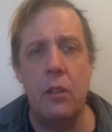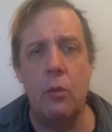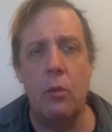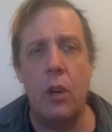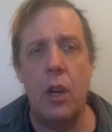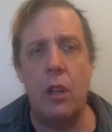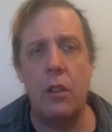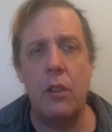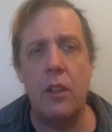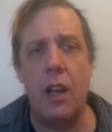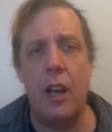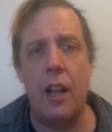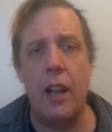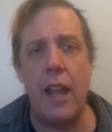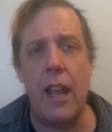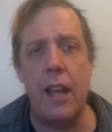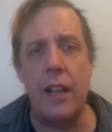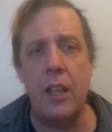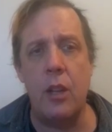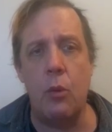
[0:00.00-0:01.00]
well, not
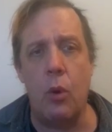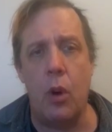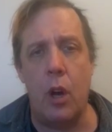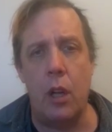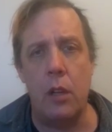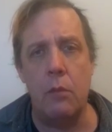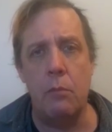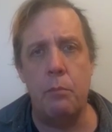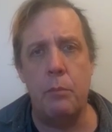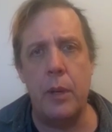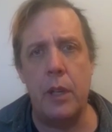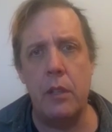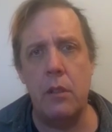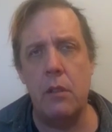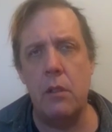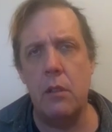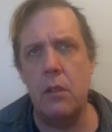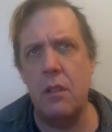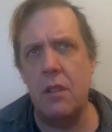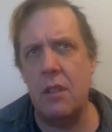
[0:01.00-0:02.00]
anyone, but
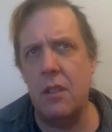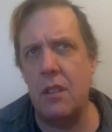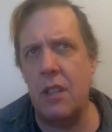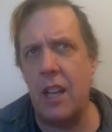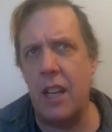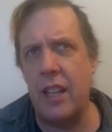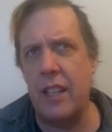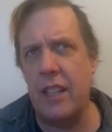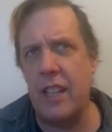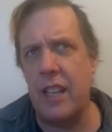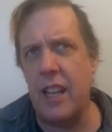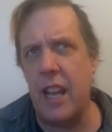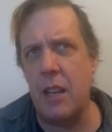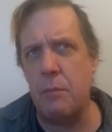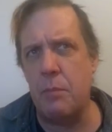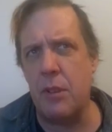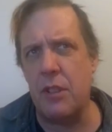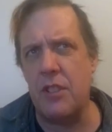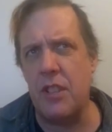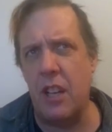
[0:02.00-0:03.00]

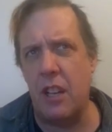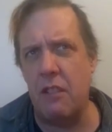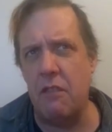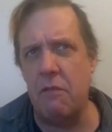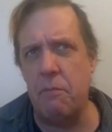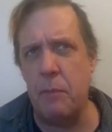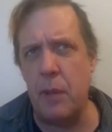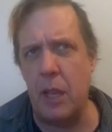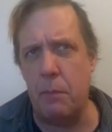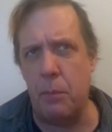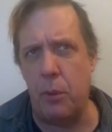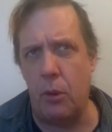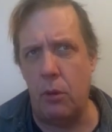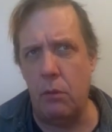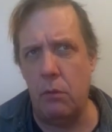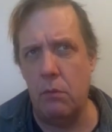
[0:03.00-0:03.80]
98% of people.